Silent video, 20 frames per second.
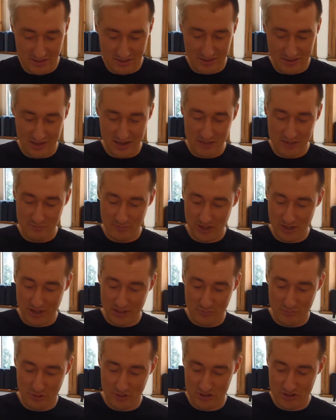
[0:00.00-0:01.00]
GLYN
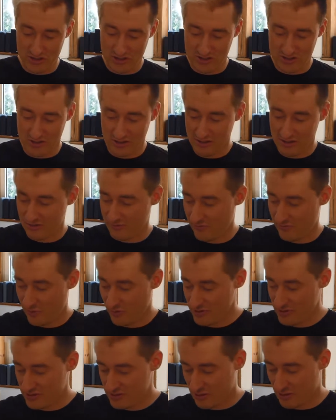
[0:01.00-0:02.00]
BIGGA BUSH Sunken
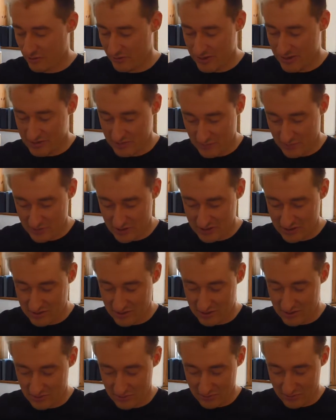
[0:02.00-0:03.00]
Full Stories, which is a
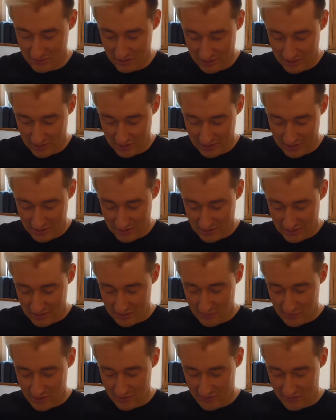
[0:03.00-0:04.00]
new
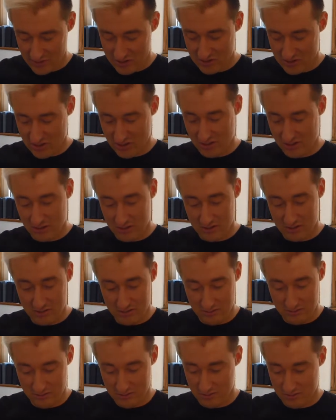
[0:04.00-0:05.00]
12-inch on
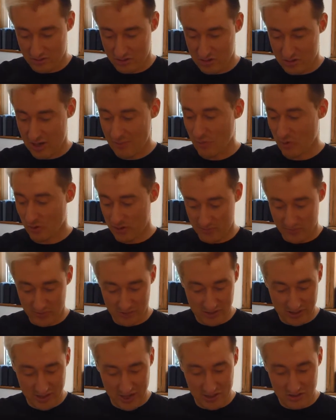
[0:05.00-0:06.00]
jahmoni
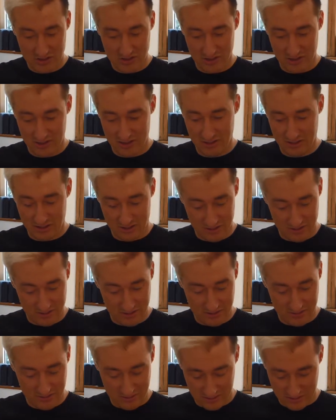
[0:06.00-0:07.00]
music, actually,
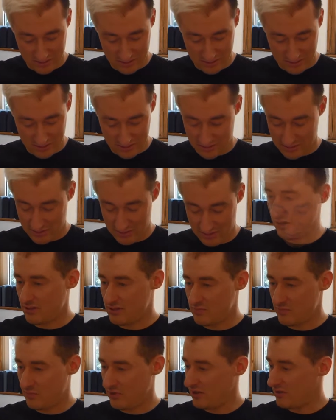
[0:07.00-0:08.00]
on in
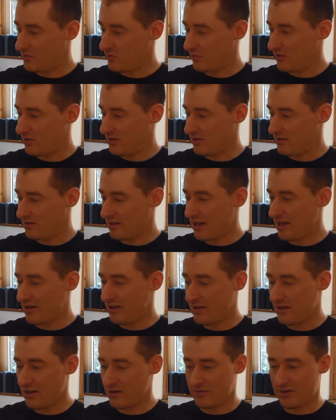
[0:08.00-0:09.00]
split with
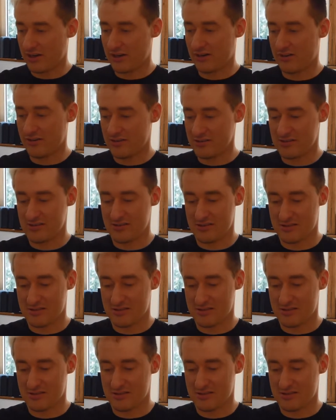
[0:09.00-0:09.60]
Lionhead Records.